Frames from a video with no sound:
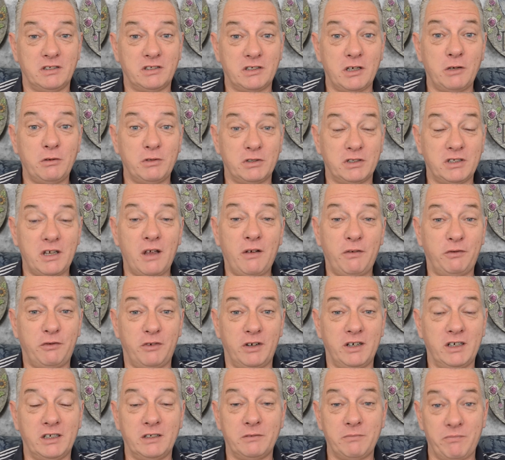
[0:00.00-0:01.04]
So,
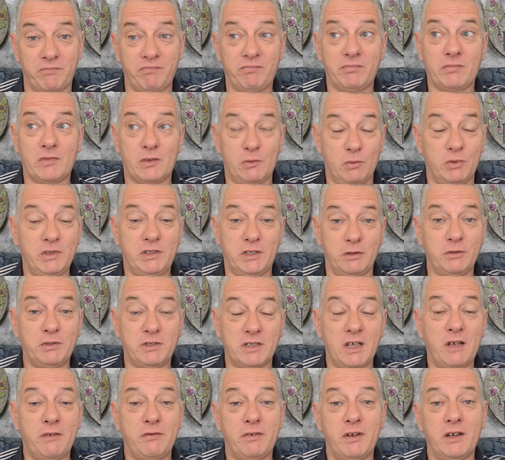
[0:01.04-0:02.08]
suffering, we do
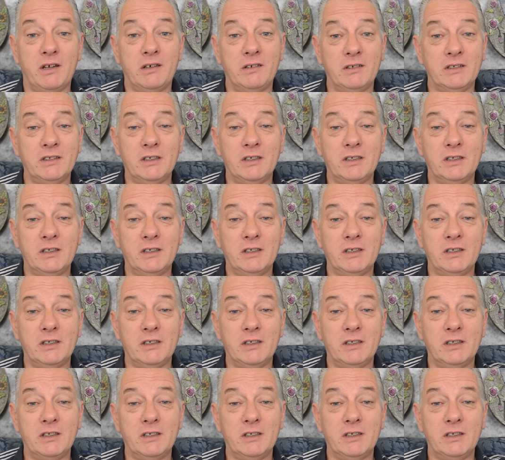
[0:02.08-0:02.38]
suffer